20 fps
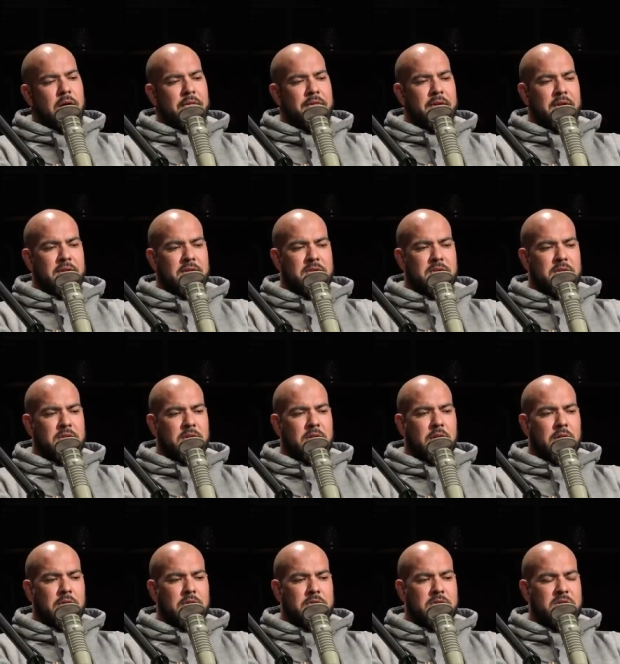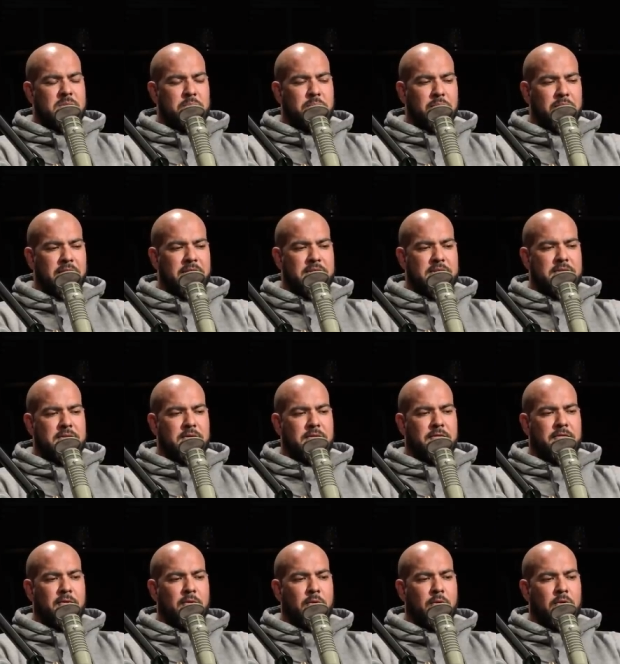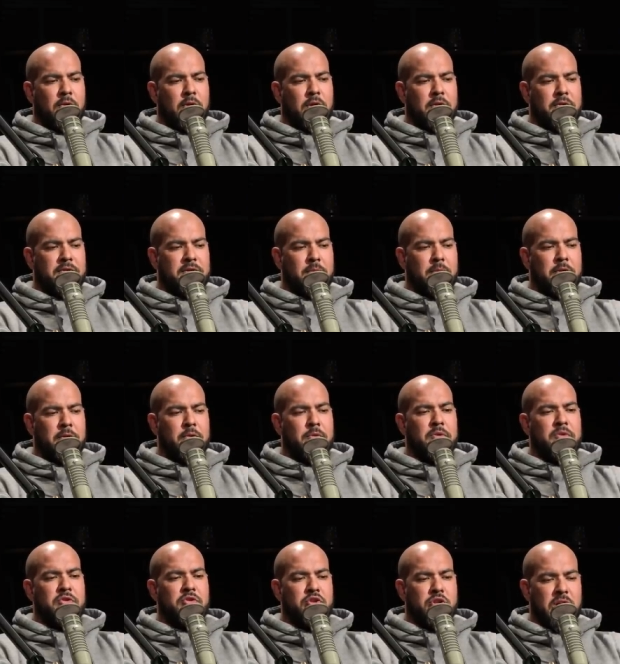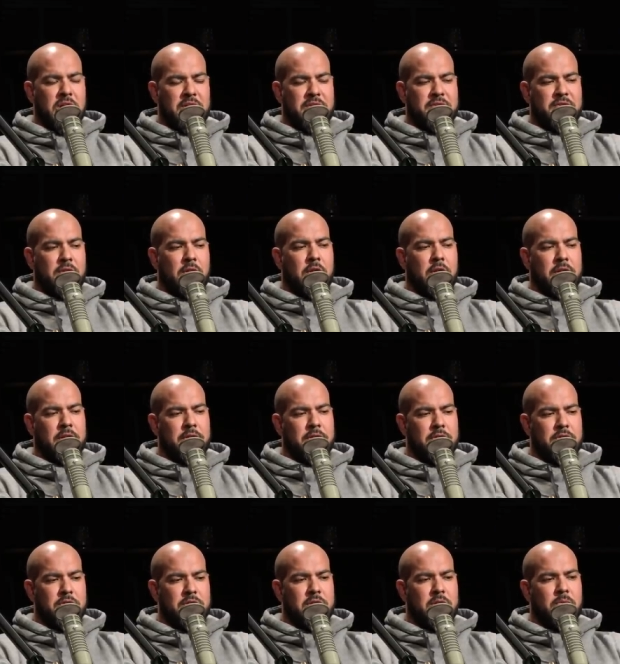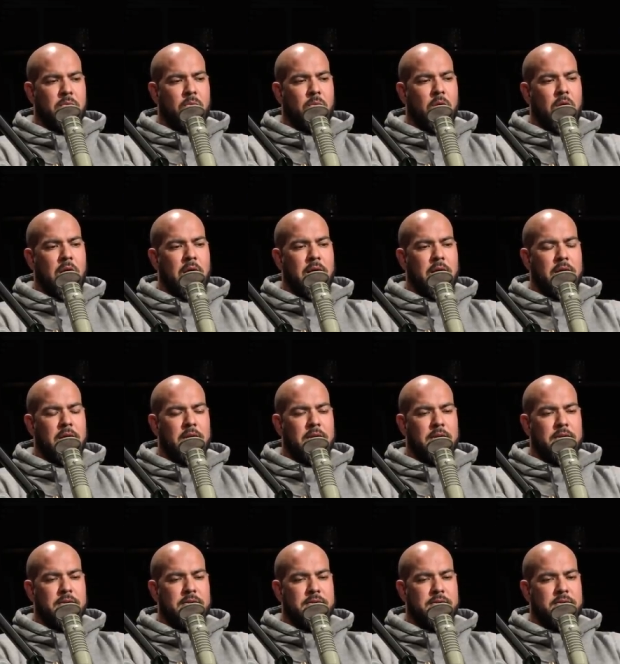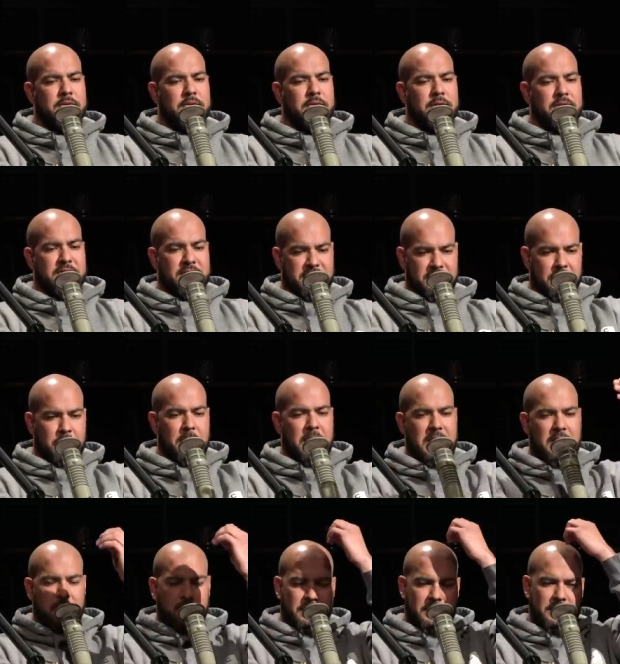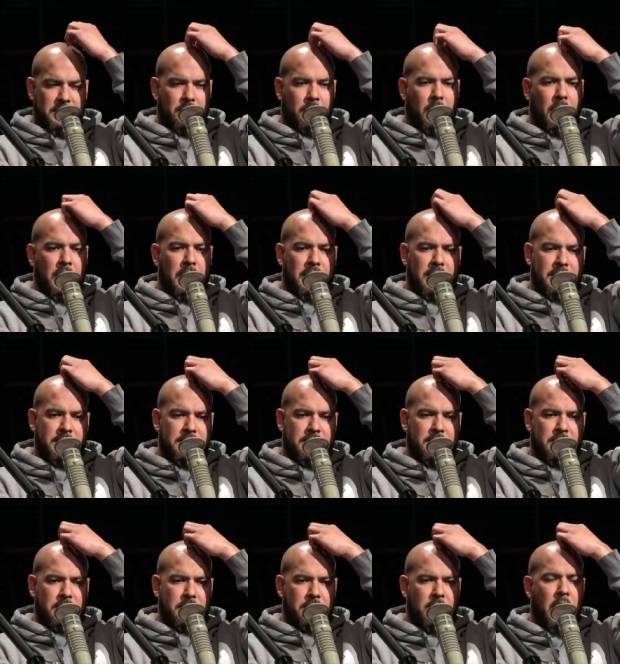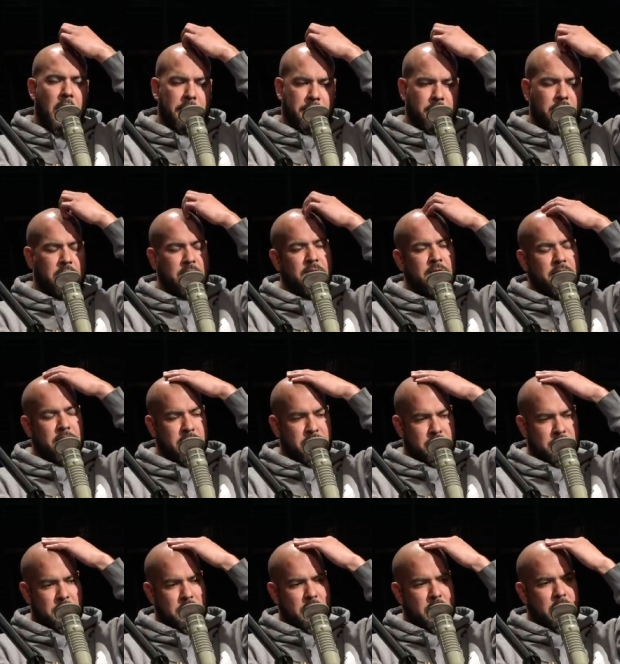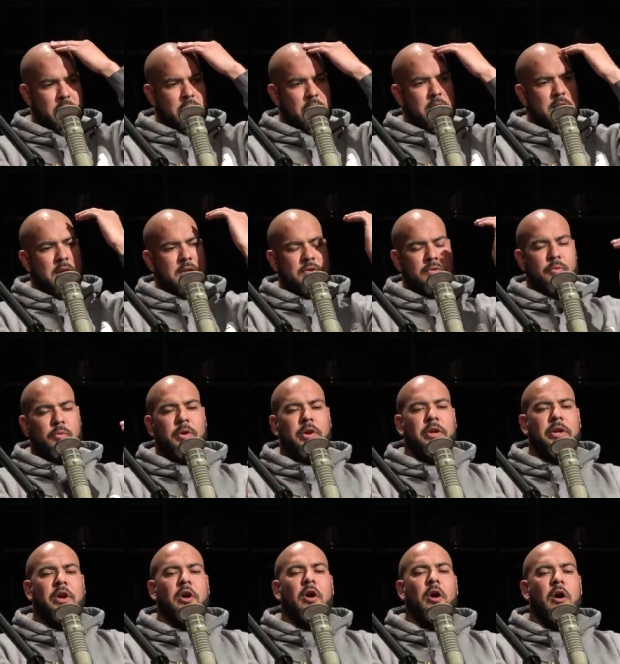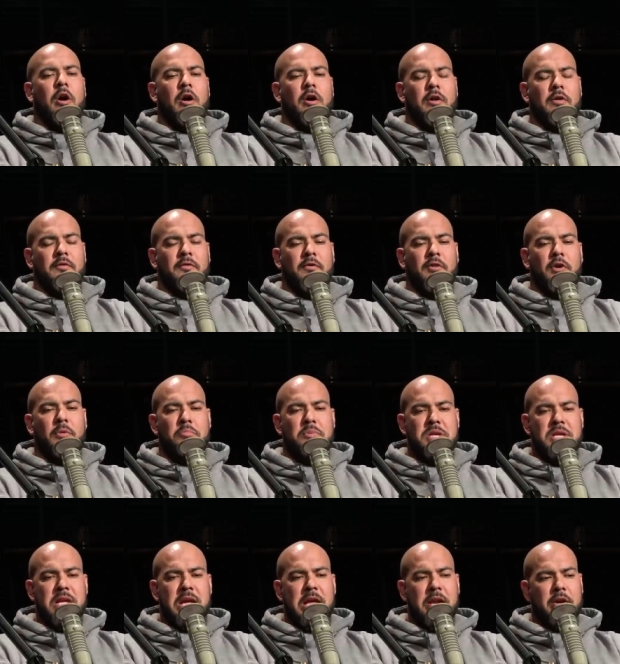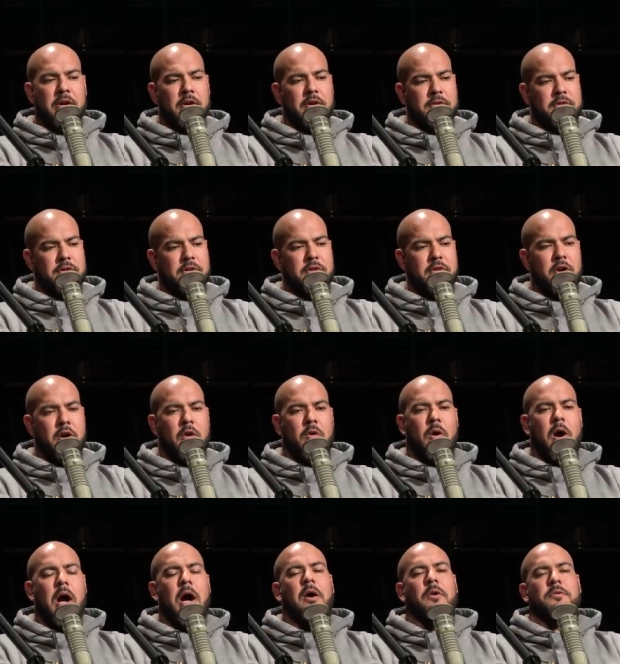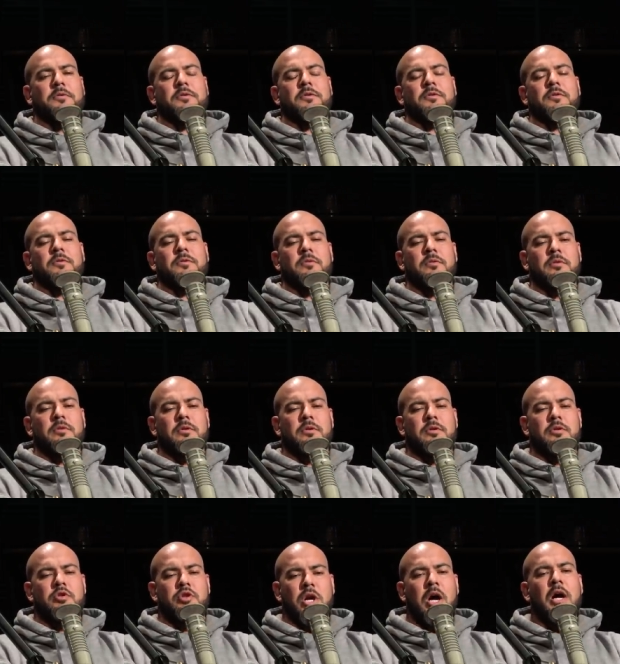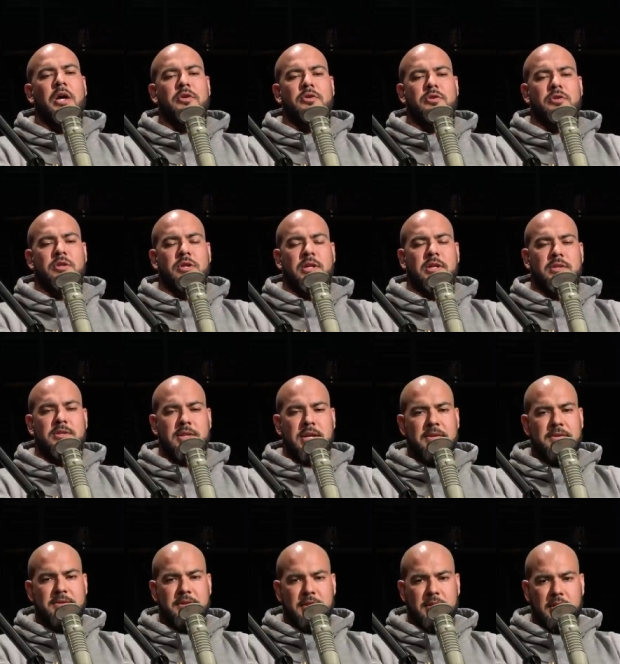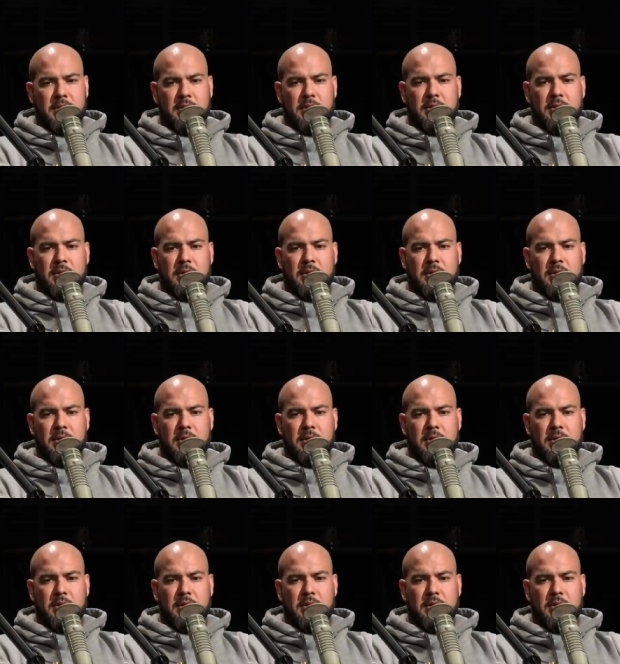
I think our splits for someone who is just starting in the gym, why it is, this is the main reason why it's not good for them. It's really hard for a beginner to know how to judge intensity.